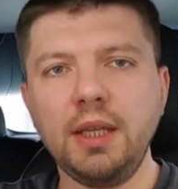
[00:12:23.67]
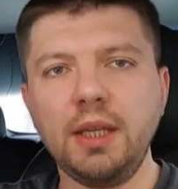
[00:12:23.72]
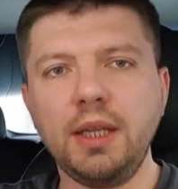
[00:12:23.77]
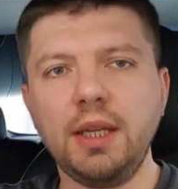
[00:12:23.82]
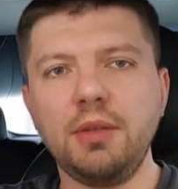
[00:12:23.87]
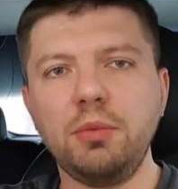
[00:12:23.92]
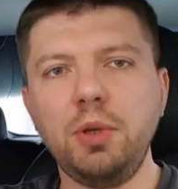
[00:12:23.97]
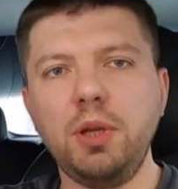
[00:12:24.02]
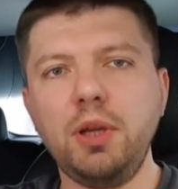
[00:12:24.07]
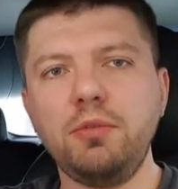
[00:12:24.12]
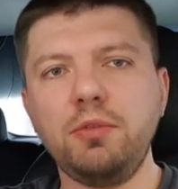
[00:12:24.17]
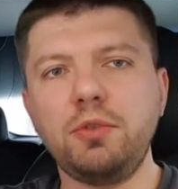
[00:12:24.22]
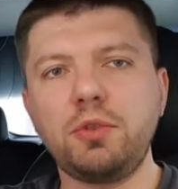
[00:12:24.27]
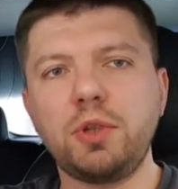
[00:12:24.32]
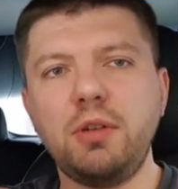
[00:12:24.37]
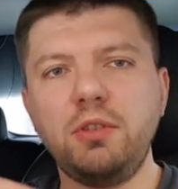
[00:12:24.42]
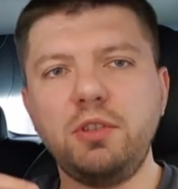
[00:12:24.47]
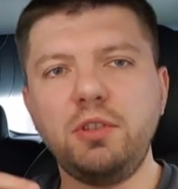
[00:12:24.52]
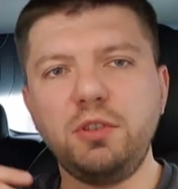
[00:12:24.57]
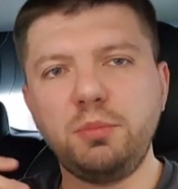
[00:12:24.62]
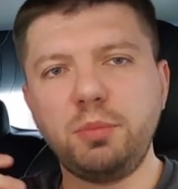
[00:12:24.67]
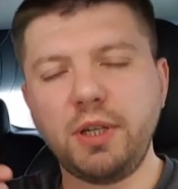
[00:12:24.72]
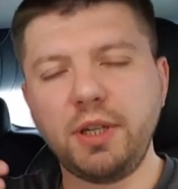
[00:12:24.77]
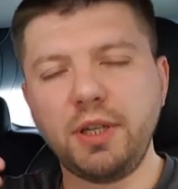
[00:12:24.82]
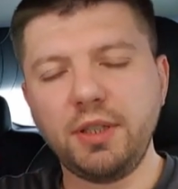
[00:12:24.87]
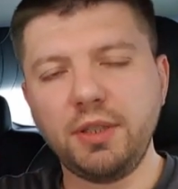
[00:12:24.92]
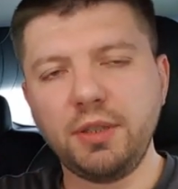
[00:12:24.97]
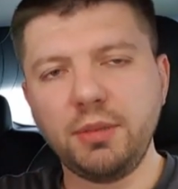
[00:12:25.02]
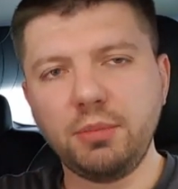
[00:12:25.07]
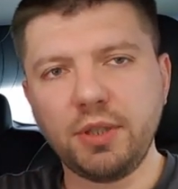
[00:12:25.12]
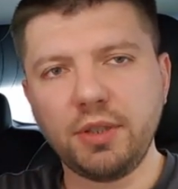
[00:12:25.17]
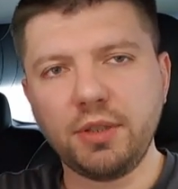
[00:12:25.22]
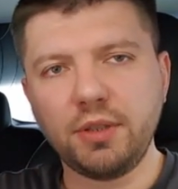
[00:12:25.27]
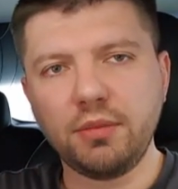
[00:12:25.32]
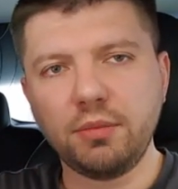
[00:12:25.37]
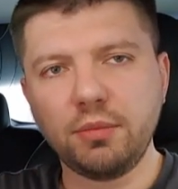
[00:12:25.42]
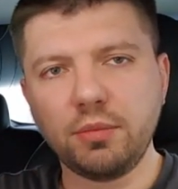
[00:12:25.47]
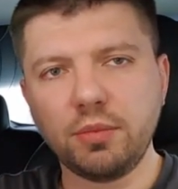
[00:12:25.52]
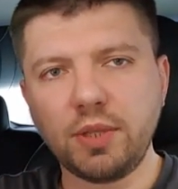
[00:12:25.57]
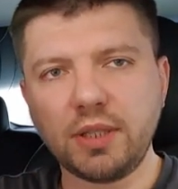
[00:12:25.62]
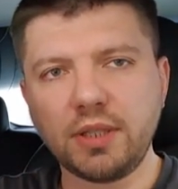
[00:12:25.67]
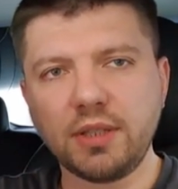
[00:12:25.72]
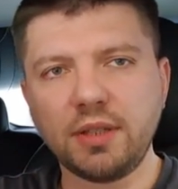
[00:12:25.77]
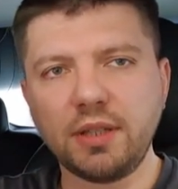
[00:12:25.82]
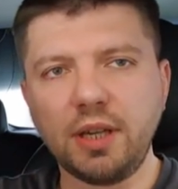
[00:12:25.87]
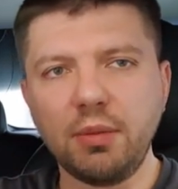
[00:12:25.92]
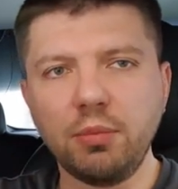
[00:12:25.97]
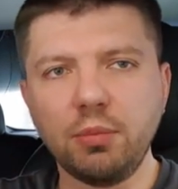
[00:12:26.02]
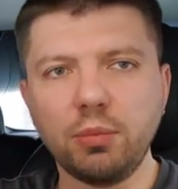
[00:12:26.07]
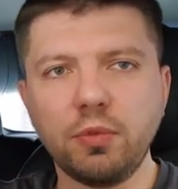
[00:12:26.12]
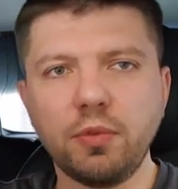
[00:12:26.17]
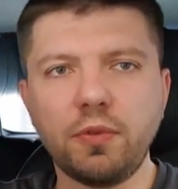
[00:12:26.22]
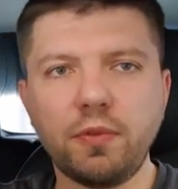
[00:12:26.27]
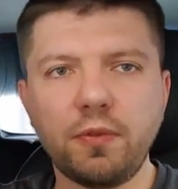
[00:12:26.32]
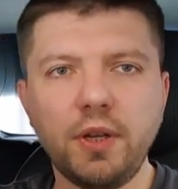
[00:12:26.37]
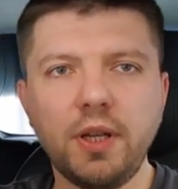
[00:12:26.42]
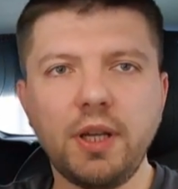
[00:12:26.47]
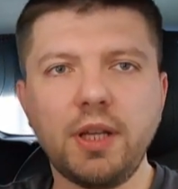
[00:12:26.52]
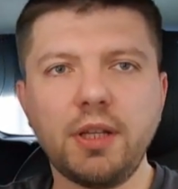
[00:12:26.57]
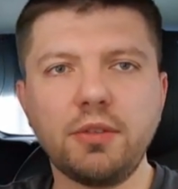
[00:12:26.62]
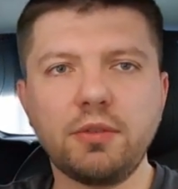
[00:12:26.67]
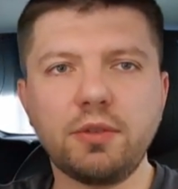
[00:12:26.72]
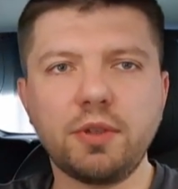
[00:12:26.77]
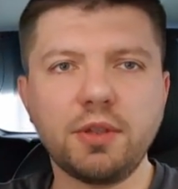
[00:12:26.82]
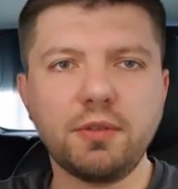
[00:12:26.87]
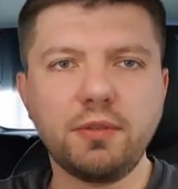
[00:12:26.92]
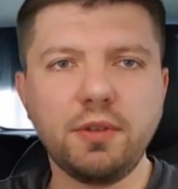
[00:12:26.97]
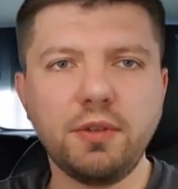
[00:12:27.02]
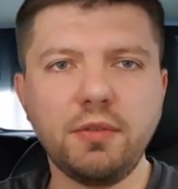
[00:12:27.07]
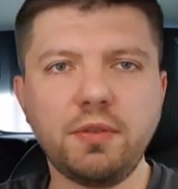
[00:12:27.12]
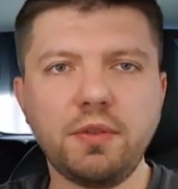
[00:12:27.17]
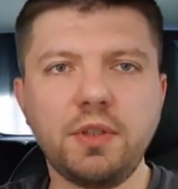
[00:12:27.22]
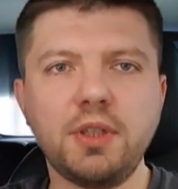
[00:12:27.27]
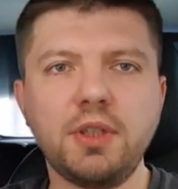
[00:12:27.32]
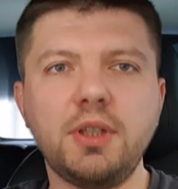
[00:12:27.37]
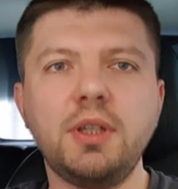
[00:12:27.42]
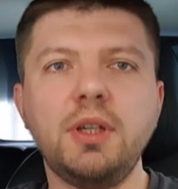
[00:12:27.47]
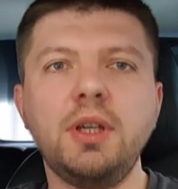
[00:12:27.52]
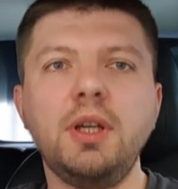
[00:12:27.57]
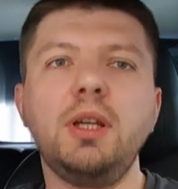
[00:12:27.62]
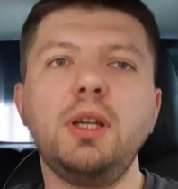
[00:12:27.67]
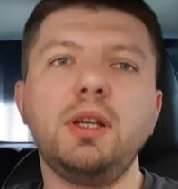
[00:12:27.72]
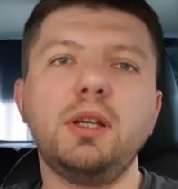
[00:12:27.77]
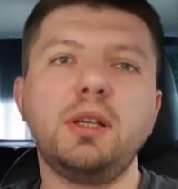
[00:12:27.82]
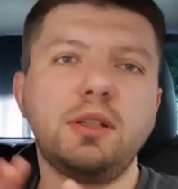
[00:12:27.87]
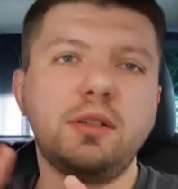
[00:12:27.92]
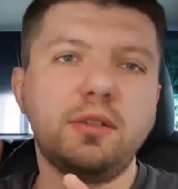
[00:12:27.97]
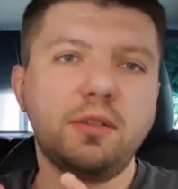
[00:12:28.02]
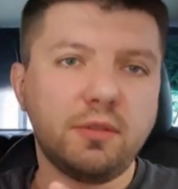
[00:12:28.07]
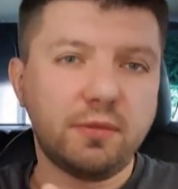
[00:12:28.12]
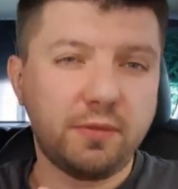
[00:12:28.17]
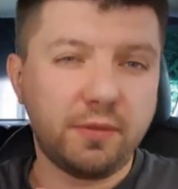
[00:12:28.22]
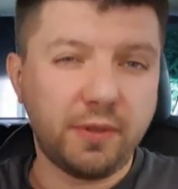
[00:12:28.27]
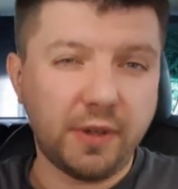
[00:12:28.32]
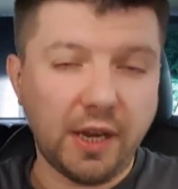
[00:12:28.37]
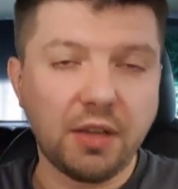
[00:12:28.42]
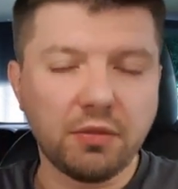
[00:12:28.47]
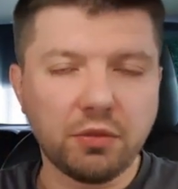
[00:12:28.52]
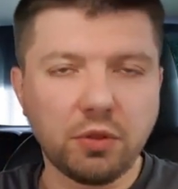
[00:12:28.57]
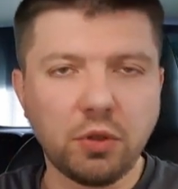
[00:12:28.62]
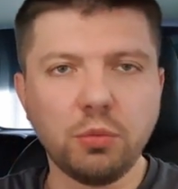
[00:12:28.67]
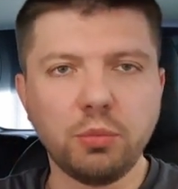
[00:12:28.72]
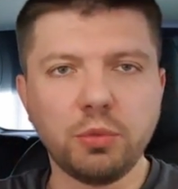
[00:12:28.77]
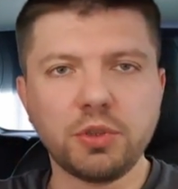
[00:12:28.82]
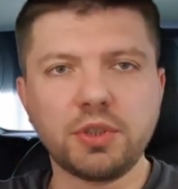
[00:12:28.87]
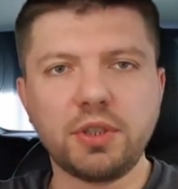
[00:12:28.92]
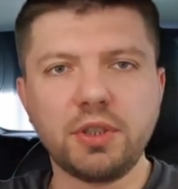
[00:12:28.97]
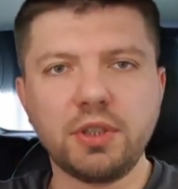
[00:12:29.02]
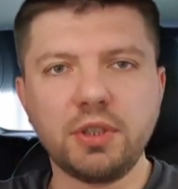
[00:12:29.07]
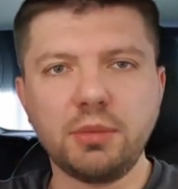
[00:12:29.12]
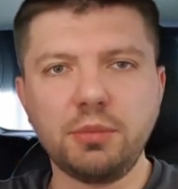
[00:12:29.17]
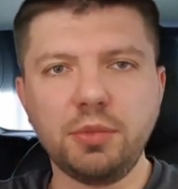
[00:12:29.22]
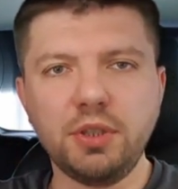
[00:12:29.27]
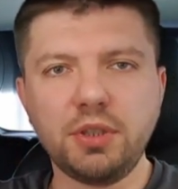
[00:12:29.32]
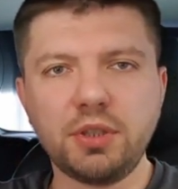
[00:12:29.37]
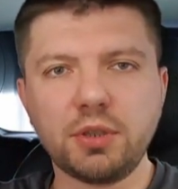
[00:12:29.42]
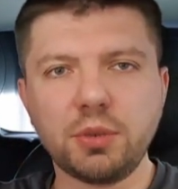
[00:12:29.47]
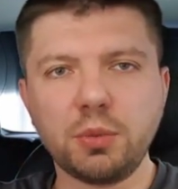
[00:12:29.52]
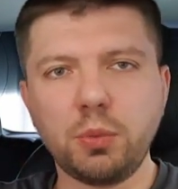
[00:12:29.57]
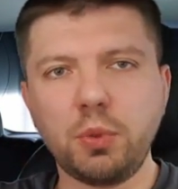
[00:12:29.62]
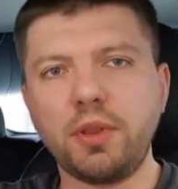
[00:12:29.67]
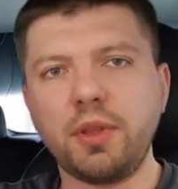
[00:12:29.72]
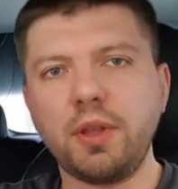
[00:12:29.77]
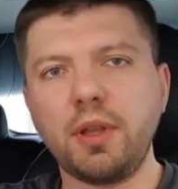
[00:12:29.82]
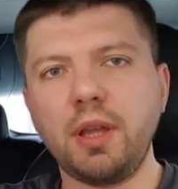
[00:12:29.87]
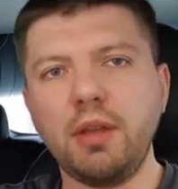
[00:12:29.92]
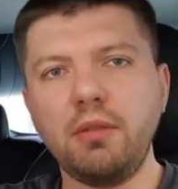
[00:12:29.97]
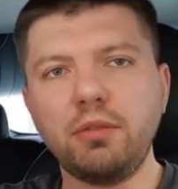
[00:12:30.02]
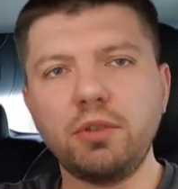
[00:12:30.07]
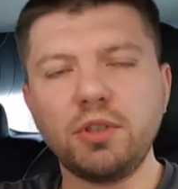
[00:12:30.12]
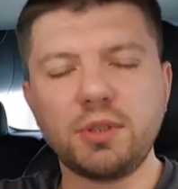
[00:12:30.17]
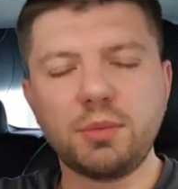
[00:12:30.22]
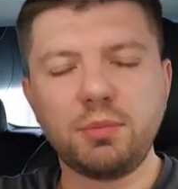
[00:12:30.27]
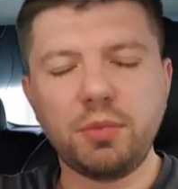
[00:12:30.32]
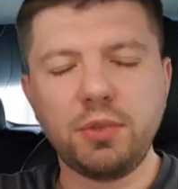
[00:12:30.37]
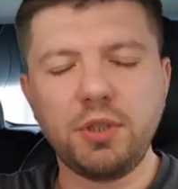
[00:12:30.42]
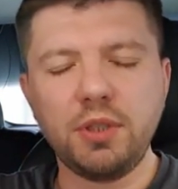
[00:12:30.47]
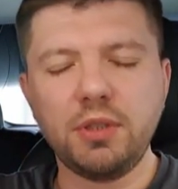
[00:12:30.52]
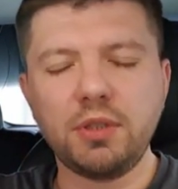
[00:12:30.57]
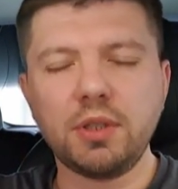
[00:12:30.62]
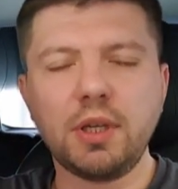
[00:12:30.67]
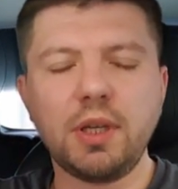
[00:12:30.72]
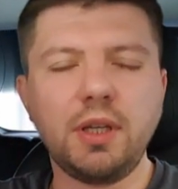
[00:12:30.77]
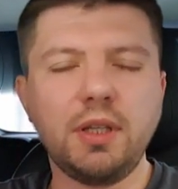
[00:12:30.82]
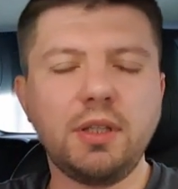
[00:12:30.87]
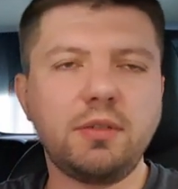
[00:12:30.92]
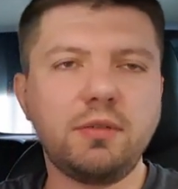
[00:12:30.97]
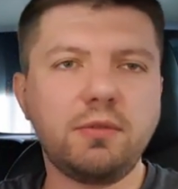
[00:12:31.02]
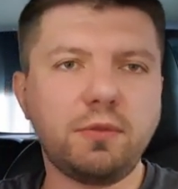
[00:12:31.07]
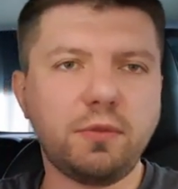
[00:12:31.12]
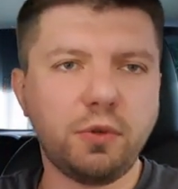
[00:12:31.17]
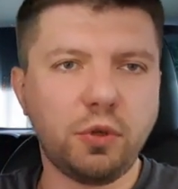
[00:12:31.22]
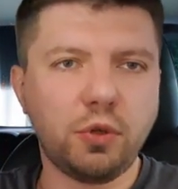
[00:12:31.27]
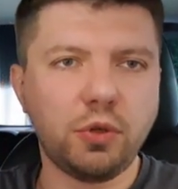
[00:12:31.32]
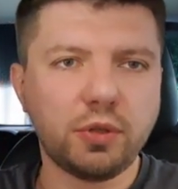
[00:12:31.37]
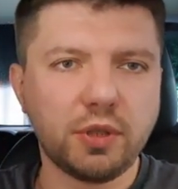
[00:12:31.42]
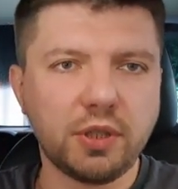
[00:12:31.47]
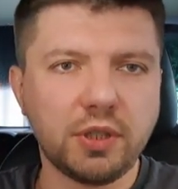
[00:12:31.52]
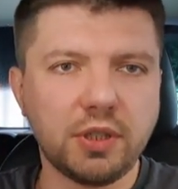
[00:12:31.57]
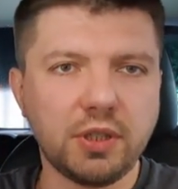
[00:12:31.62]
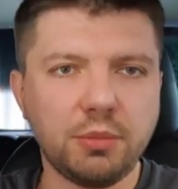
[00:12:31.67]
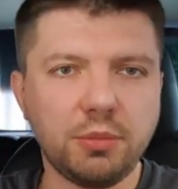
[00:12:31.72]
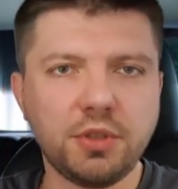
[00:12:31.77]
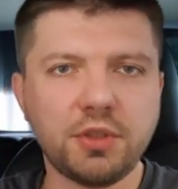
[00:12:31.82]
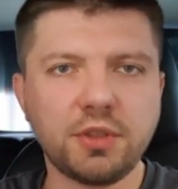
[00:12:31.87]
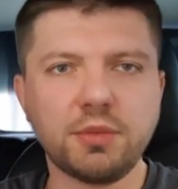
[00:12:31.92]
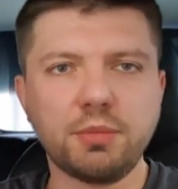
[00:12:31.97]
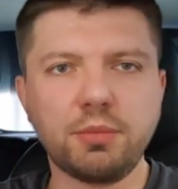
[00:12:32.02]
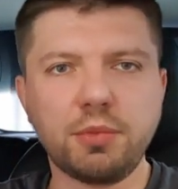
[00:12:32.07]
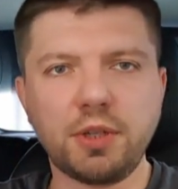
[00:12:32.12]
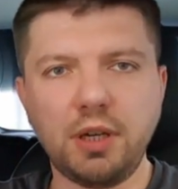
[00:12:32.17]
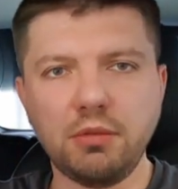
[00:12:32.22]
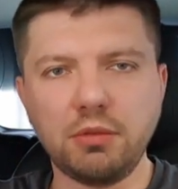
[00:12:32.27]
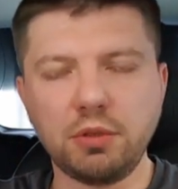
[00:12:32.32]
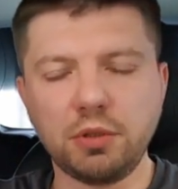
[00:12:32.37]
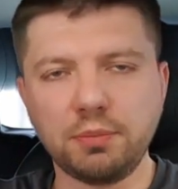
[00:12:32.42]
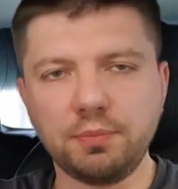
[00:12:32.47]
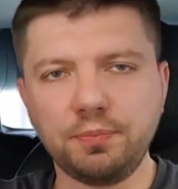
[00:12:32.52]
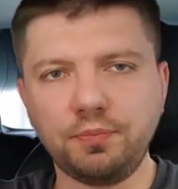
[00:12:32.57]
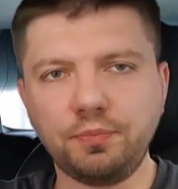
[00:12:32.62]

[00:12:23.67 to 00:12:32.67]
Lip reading: And we have traveled by that time 355 almost kilometers with the average speed 84 kilometers per hour,